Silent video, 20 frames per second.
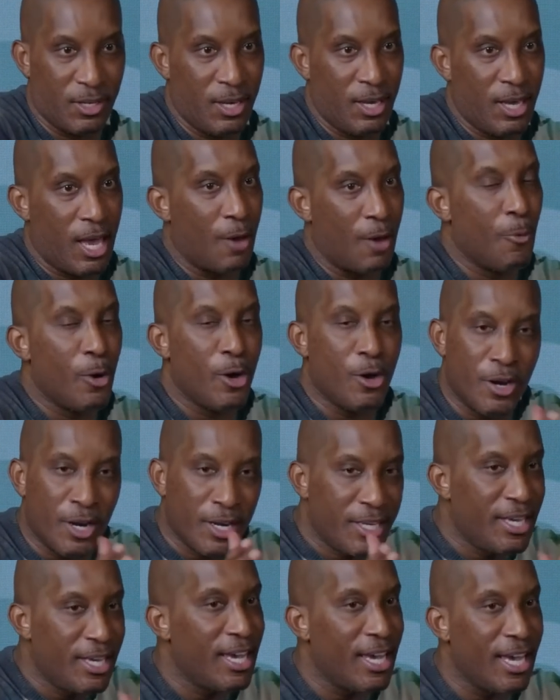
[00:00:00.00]
And we're going
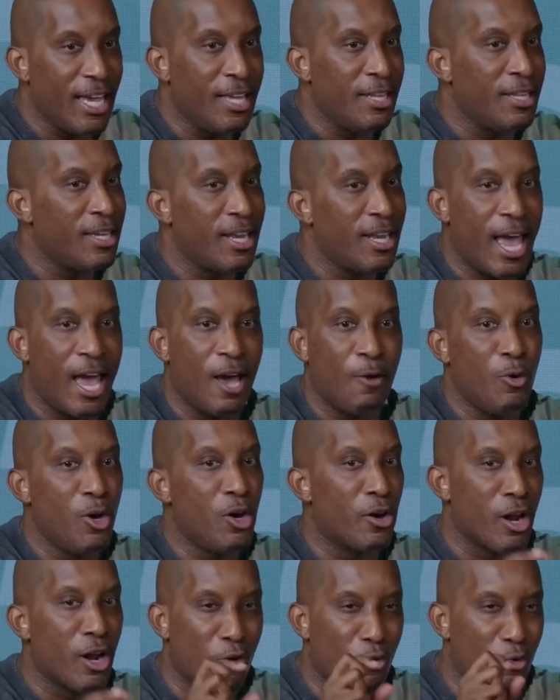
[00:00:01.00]
to get into that. We're
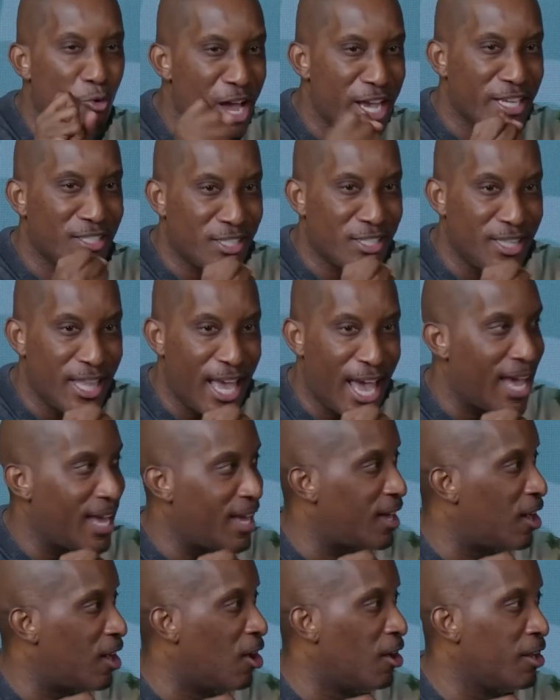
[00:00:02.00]
going to rest
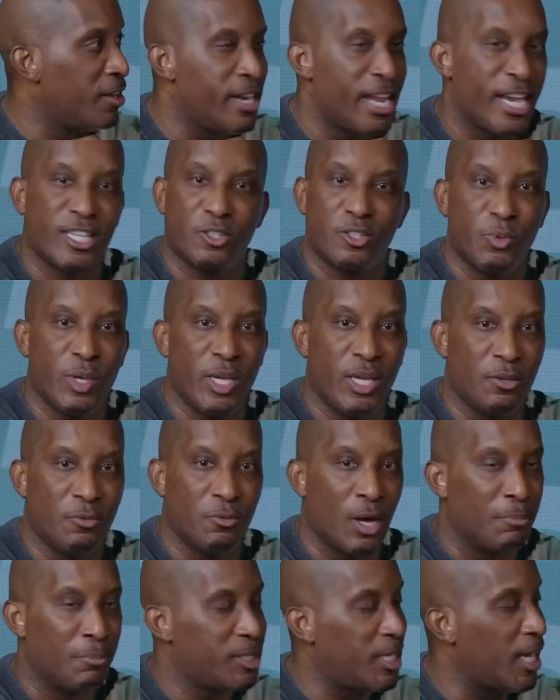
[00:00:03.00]
that on next week.
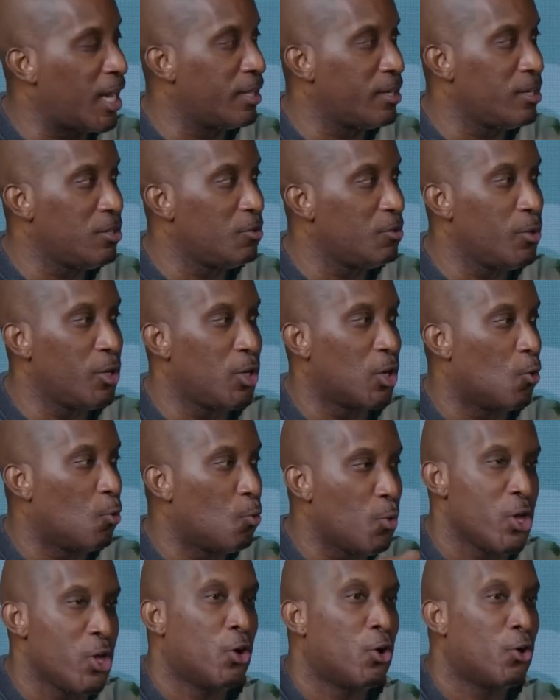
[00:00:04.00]
I'm telling you, we're going
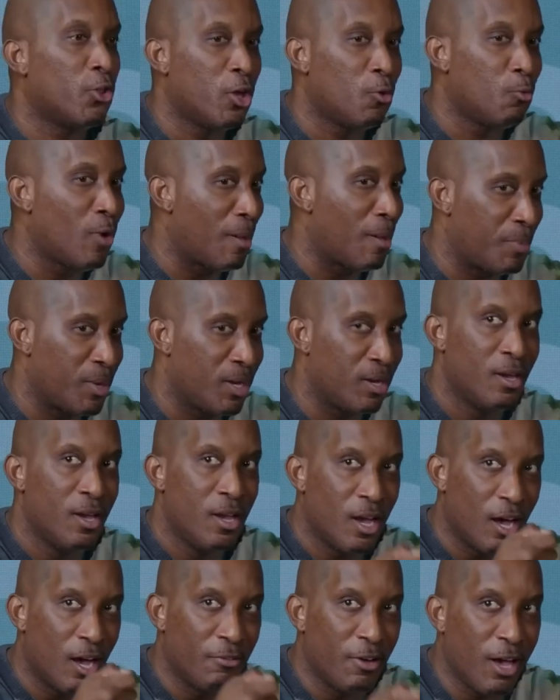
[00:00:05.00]
to wield the weapon
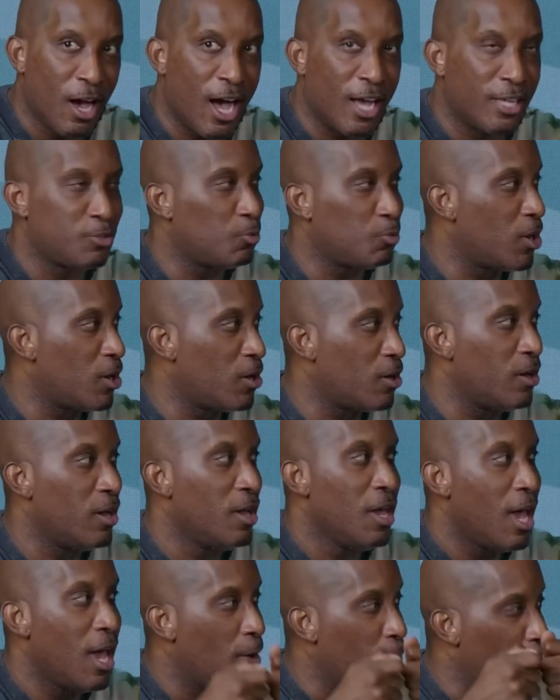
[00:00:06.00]
of God's word.
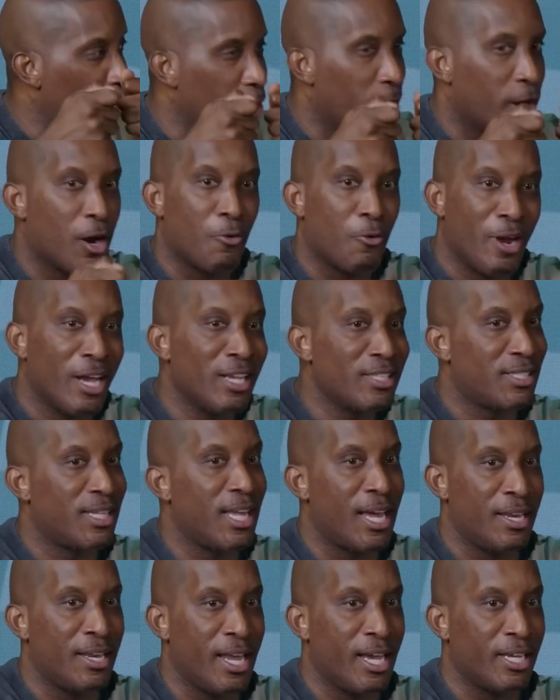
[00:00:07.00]
And we're going to rest
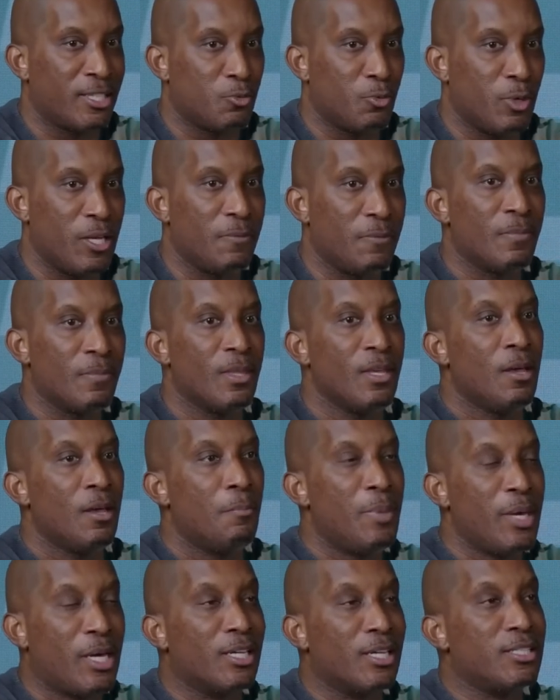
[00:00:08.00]
that next week
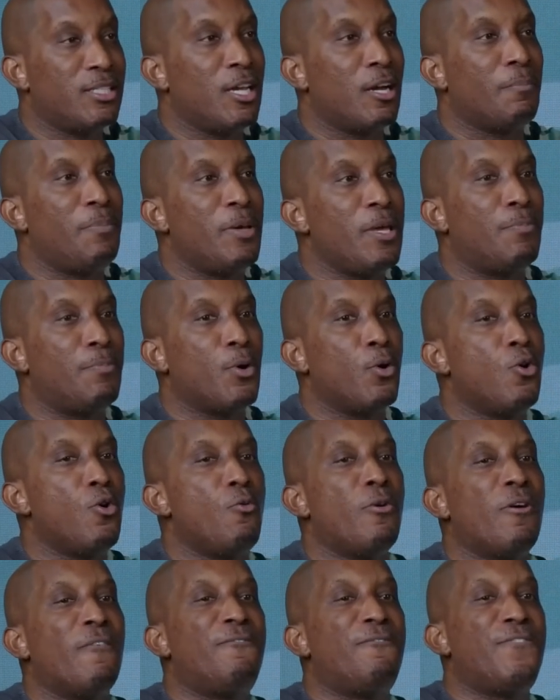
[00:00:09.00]
because there are people who
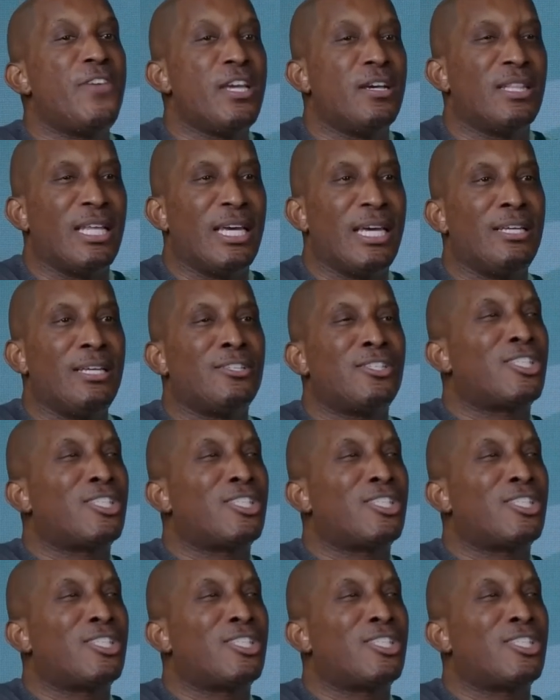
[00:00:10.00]
were feeling